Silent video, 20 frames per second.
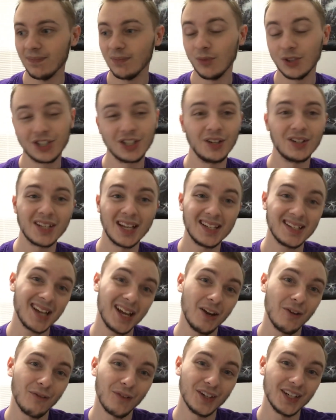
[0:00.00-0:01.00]
So it's kind
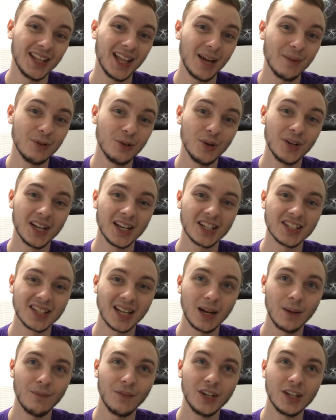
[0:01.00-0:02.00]
of funny that I'm doing a
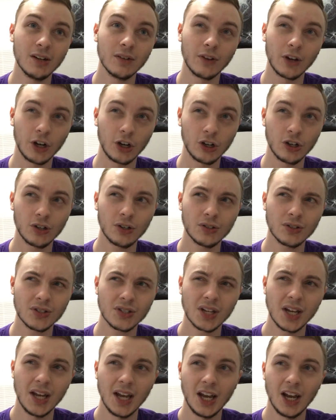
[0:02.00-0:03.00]
setup video of hers
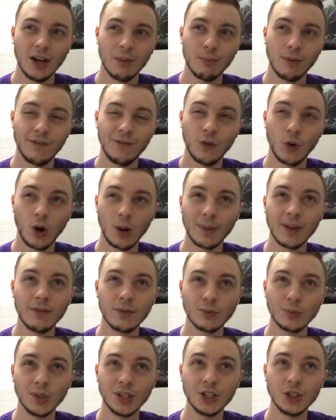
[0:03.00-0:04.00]
before I'm even
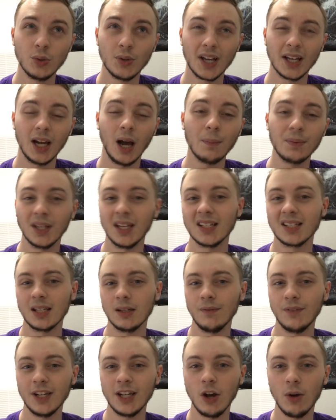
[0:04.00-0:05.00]
really doing an updated setup
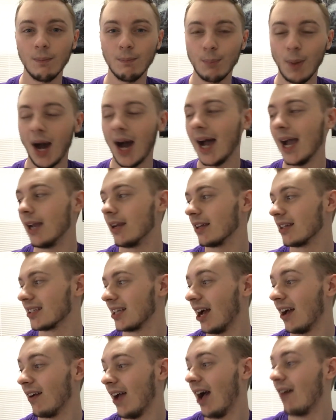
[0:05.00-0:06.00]
video of mine because
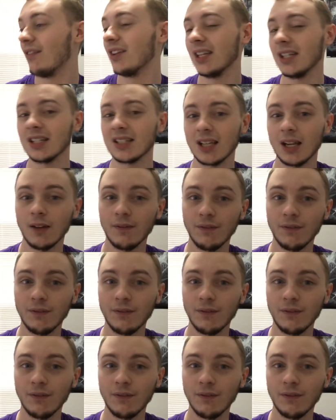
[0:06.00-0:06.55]
I, I haven't done a setup